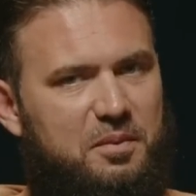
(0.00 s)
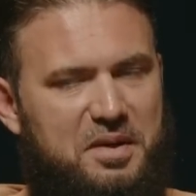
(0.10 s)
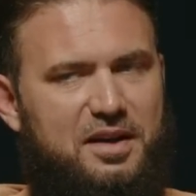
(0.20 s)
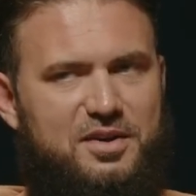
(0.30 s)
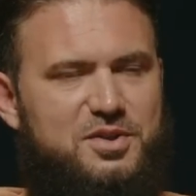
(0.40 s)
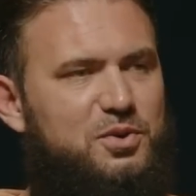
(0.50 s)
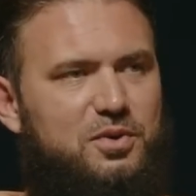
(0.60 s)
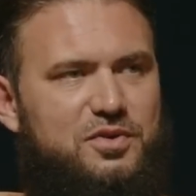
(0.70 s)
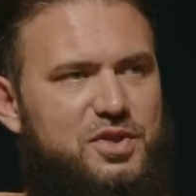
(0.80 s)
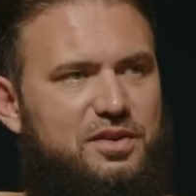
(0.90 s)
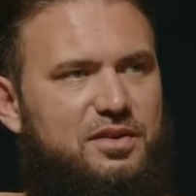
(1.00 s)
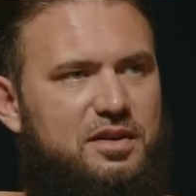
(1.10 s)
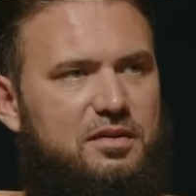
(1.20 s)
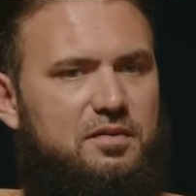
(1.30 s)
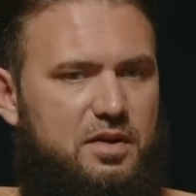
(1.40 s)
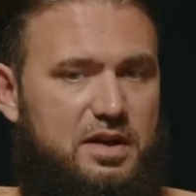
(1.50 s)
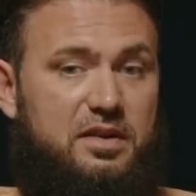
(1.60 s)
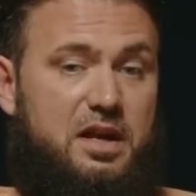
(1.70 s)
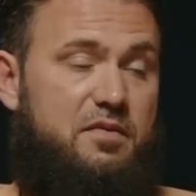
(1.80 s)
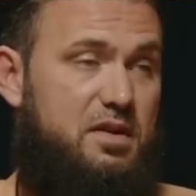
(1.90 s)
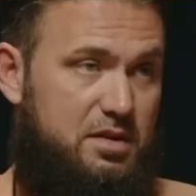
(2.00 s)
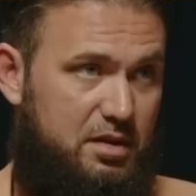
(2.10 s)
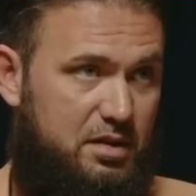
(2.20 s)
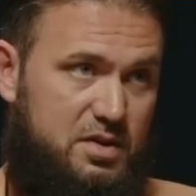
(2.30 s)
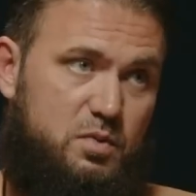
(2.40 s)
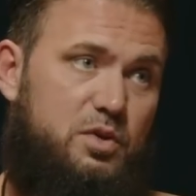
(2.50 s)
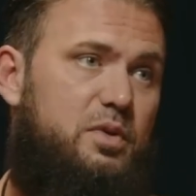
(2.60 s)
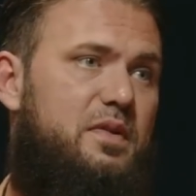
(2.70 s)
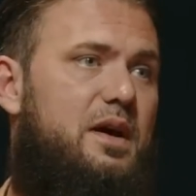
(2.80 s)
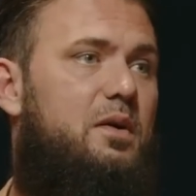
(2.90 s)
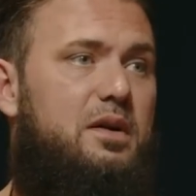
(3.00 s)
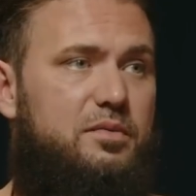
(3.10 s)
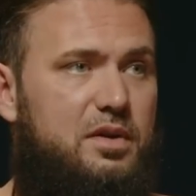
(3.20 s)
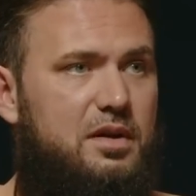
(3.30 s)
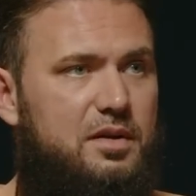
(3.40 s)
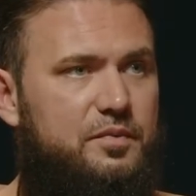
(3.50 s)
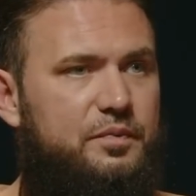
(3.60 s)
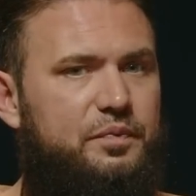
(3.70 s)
Media is a tool of shaitan. And not everything, because we're doing da'wah, alhamdulillah.